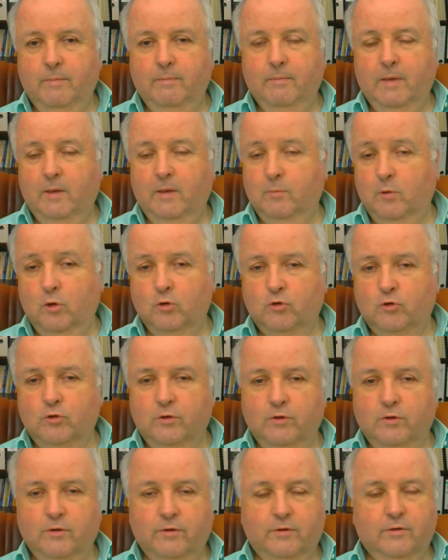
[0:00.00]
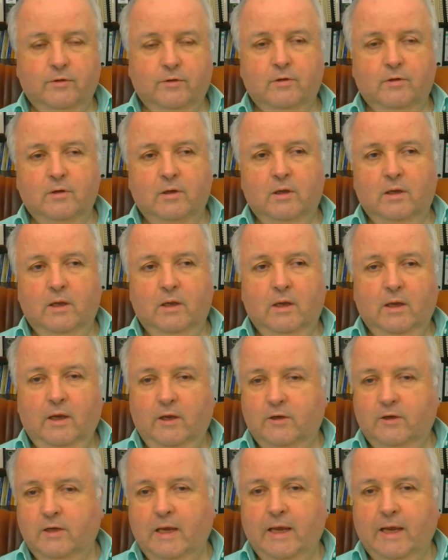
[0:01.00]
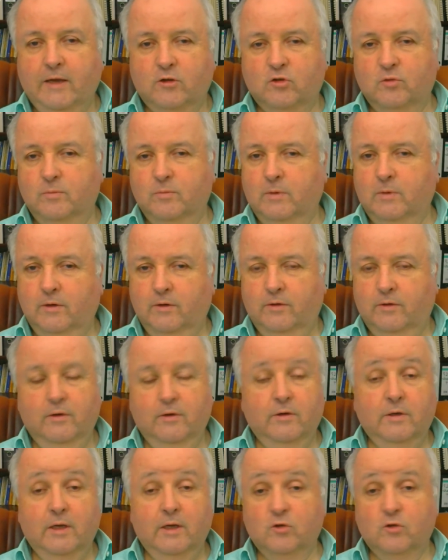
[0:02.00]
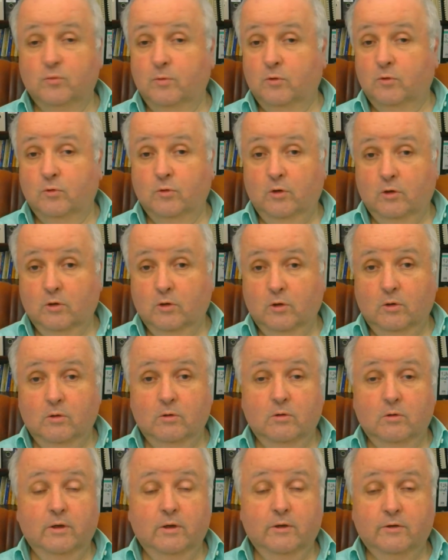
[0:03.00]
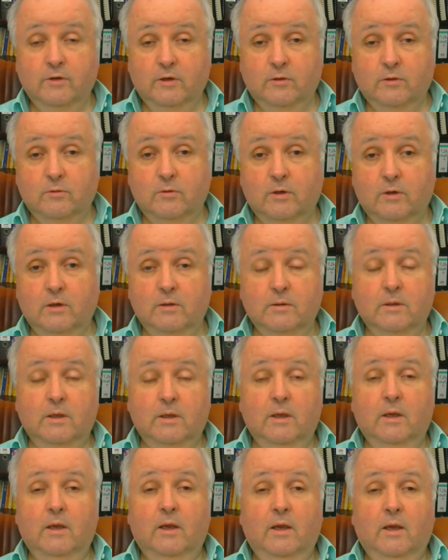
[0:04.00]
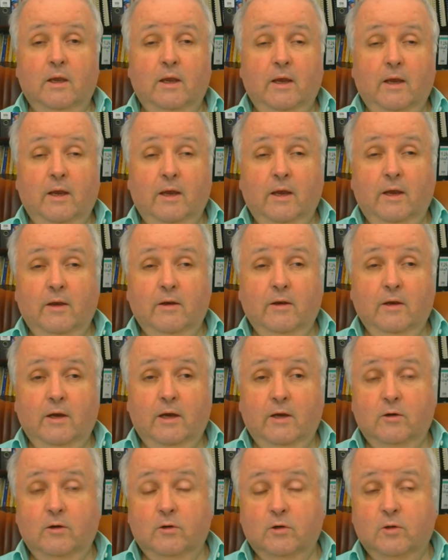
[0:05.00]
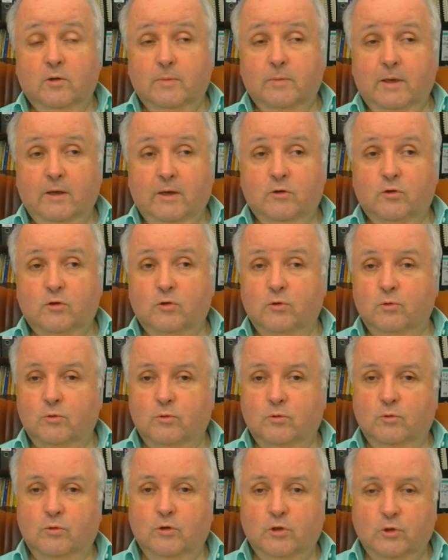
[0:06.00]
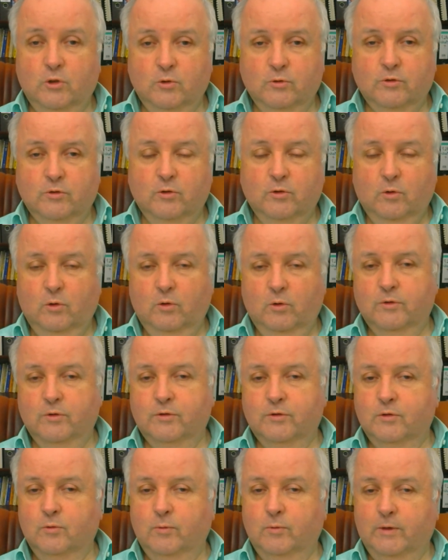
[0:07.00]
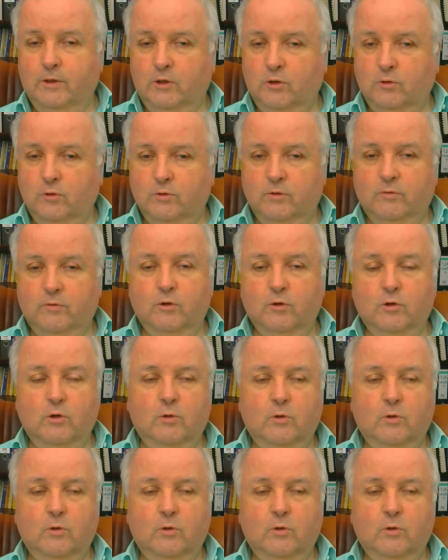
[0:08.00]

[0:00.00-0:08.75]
emotions, attachment to your goal, etc. And I recommend to use it also when you use it for goal